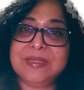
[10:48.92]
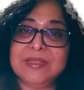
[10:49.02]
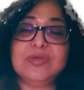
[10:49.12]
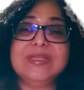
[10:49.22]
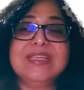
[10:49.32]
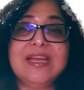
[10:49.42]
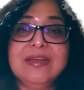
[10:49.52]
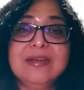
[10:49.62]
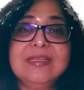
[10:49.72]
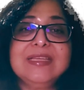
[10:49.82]
So its
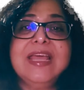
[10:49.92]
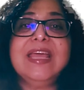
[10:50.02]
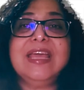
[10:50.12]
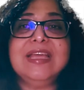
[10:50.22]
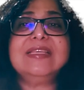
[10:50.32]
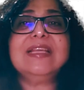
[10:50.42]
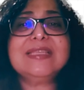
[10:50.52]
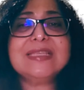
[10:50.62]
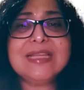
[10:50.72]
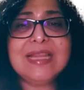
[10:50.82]
clearance is
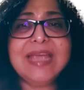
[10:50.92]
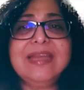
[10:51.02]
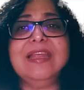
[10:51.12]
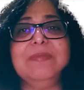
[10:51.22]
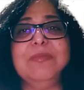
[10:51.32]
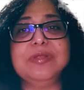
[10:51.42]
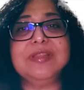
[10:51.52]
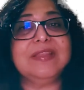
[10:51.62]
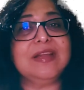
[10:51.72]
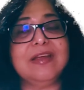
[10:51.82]
slightly more
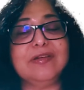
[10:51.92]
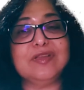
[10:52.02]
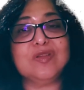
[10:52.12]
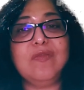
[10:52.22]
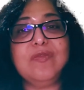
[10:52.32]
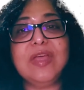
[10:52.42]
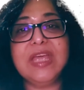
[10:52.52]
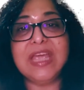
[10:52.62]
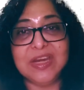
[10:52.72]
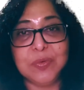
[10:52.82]
than the clearance of
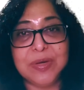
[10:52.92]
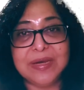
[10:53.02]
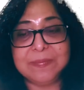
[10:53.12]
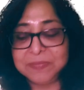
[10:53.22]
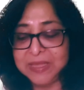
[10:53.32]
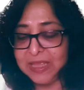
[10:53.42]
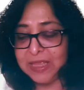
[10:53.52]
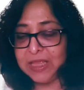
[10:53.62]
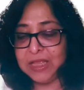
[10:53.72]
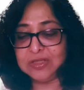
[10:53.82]
inulin.
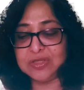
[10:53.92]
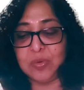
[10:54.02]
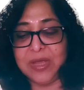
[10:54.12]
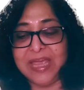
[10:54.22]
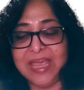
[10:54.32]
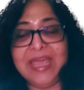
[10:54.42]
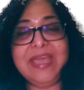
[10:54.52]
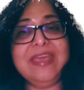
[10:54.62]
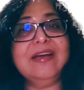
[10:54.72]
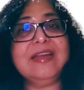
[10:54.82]
So A
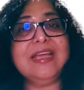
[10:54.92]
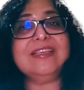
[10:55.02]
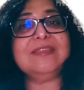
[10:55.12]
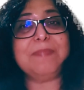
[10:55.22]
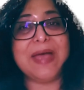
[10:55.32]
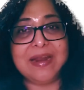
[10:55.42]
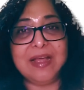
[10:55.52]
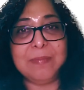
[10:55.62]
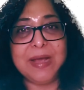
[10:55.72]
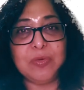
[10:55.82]
here is
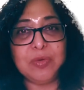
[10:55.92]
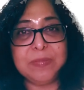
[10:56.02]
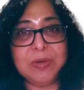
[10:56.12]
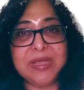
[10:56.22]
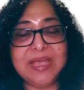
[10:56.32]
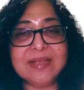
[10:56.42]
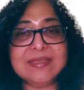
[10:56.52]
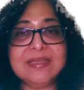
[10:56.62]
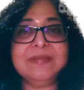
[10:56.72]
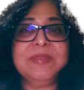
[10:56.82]
para-aminohippuric
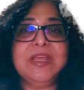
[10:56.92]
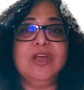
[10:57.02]
acid.